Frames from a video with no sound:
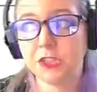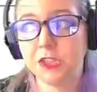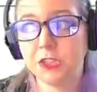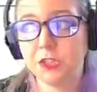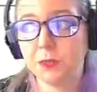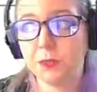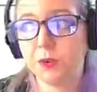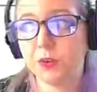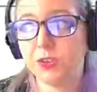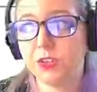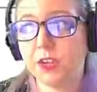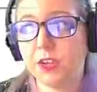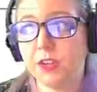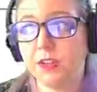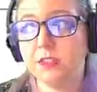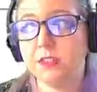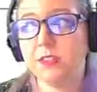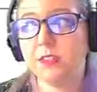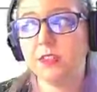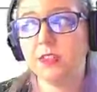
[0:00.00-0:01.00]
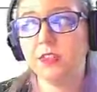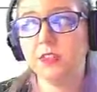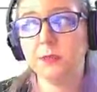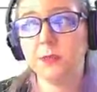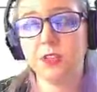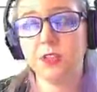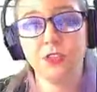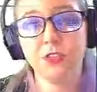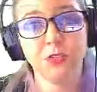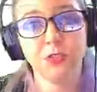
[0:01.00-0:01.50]
2 protons gives
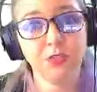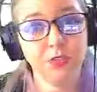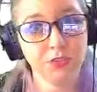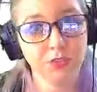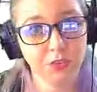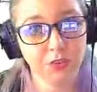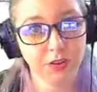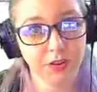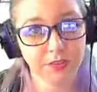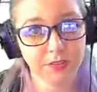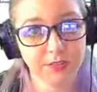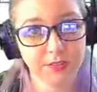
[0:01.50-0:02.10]
me 2 neutrons.